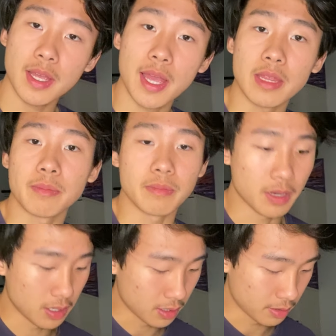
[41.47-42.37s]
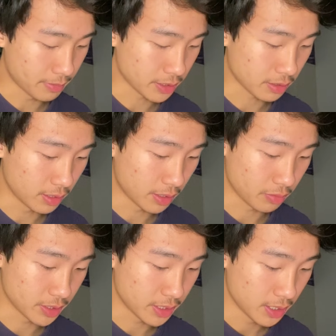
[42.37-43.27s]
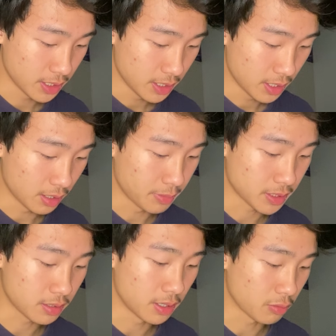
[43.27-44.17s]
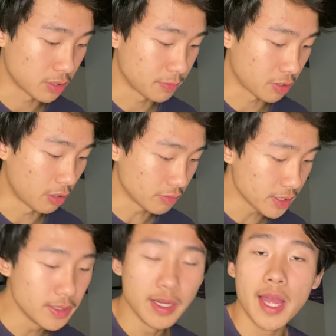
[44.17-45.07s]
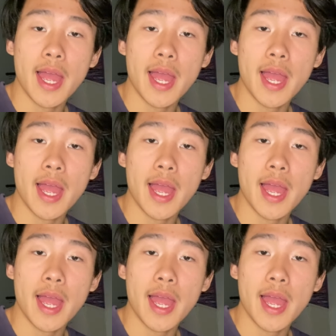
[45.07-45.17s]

and the muscularis mucosa,